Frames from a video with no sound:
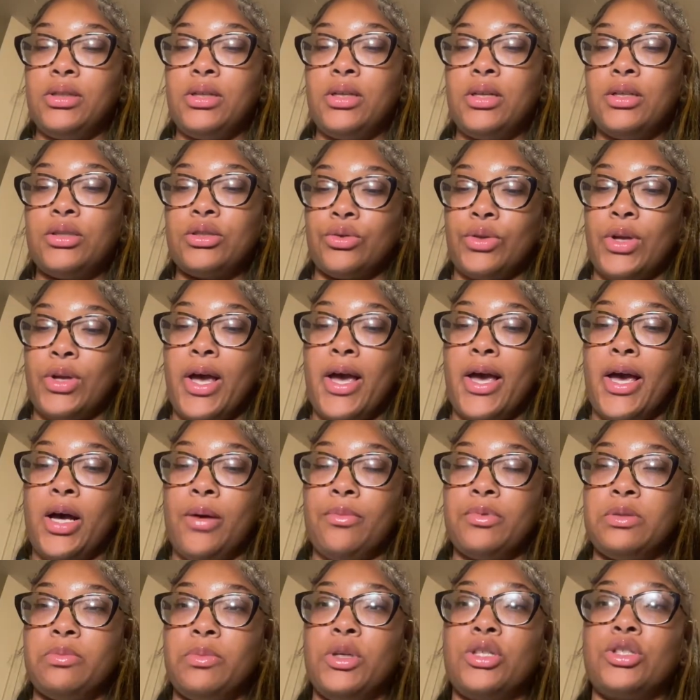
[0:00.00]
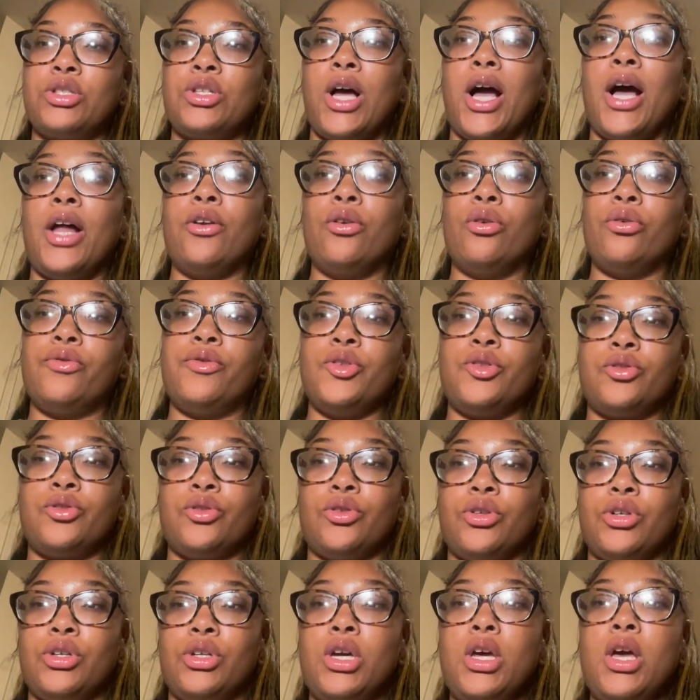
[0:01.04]
So that helps me. So I know for
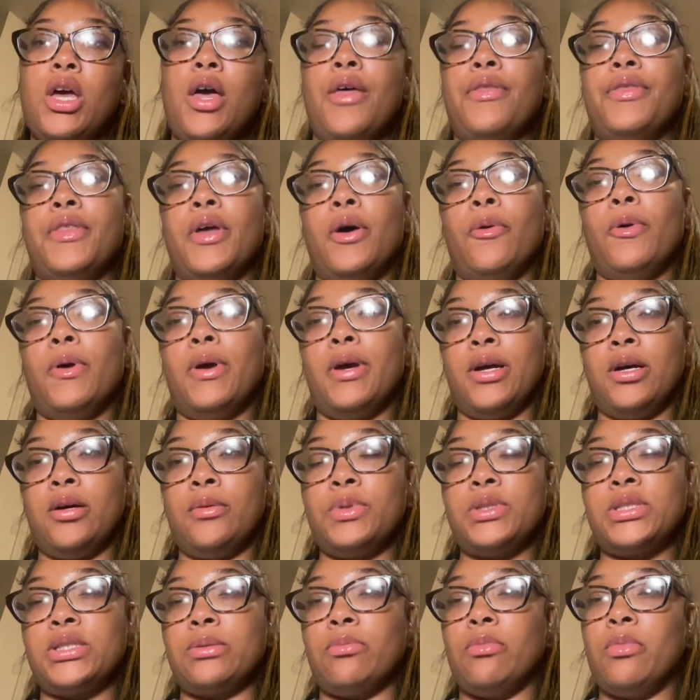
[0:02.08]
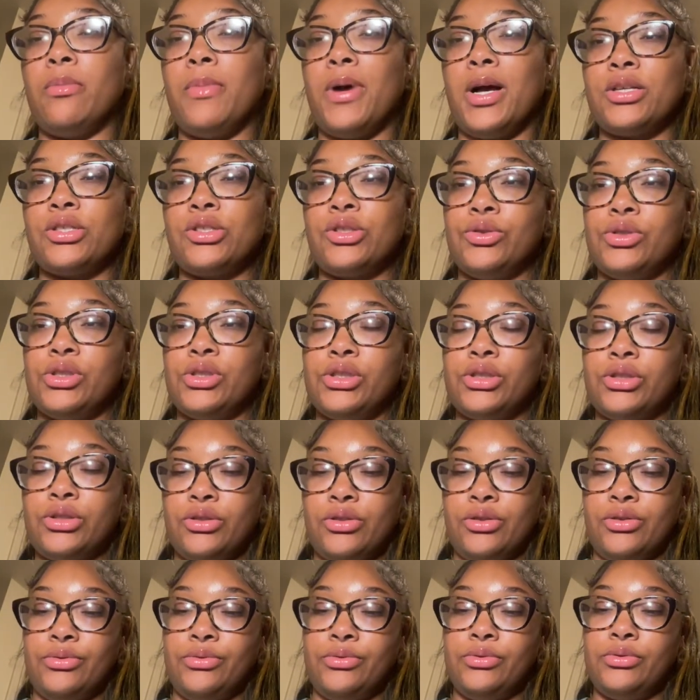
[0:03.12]
sure that will help some of my students
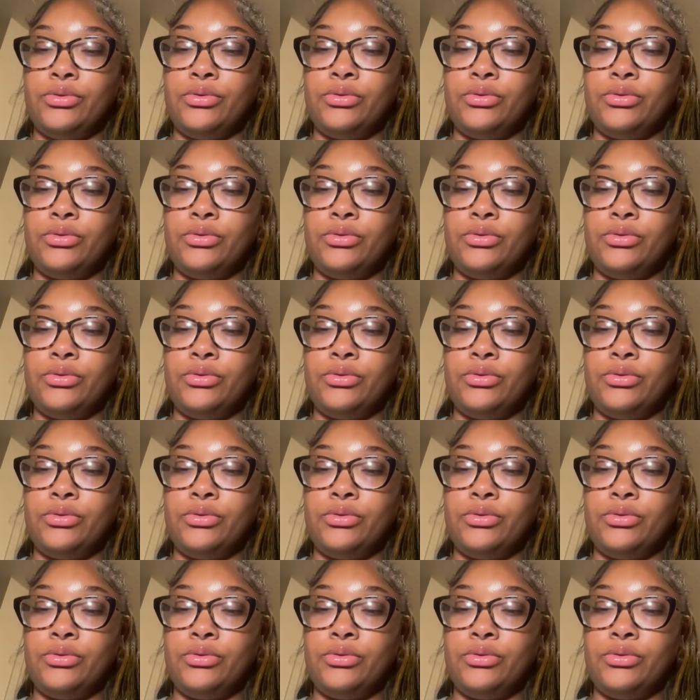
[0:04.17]
too.